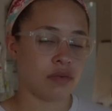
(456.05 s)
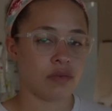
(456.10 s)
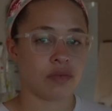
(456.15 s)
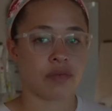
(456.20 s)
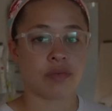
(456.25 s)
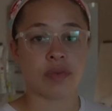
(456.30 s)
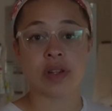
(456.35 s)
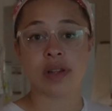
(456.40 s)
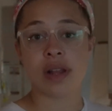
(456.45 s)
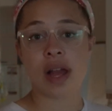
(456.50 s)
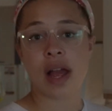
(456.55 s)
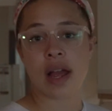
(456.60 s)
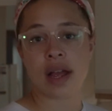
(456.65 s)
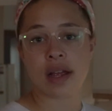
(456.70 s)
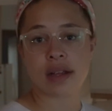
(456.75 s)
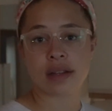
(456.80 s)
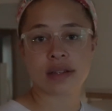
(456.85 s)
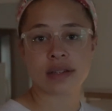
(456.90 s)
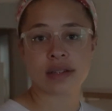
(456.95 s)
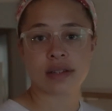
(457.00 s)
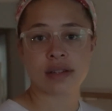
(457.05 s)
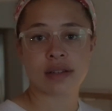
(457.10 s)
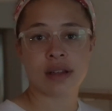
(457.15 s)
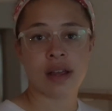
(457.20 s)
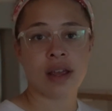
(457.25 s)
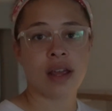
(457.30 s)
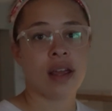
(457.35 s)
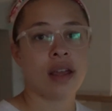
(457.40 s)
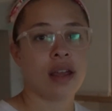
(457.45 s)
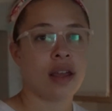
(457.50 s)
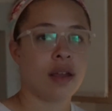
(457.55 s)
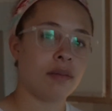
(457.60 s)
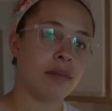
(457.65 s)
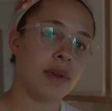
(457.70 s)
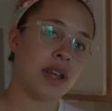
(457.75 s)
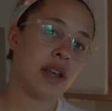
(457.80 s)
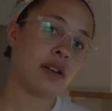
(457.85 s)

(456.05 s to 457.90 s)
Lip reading: relax and be